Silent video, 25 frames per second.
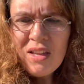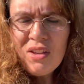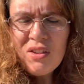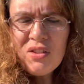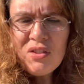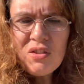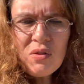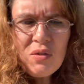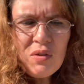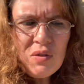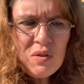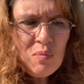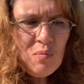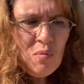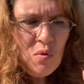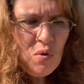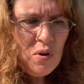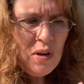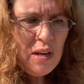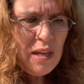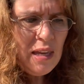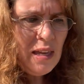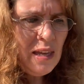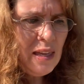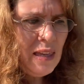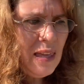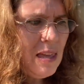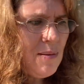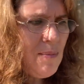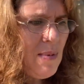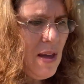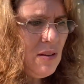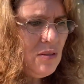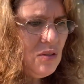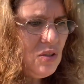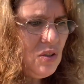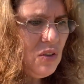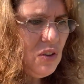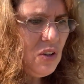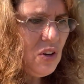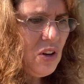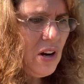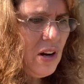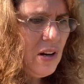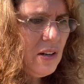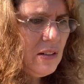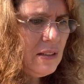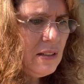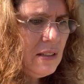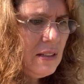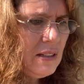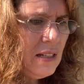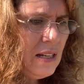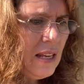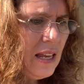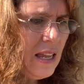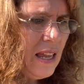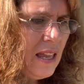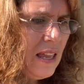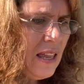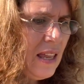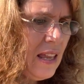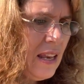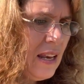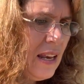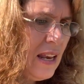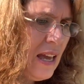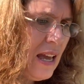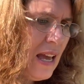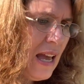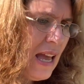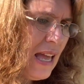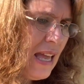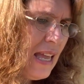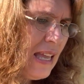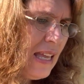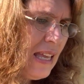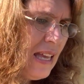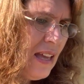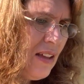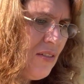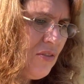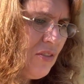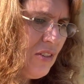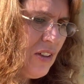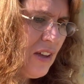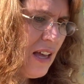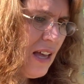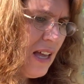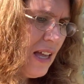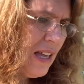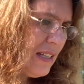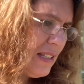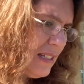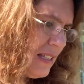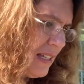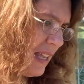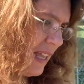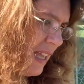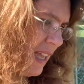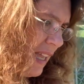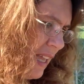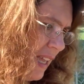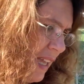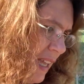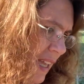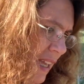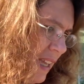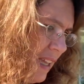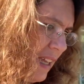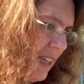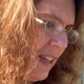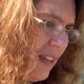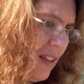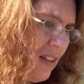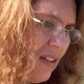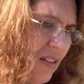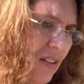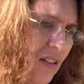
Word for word: So this morning I came out into the garden and I have got a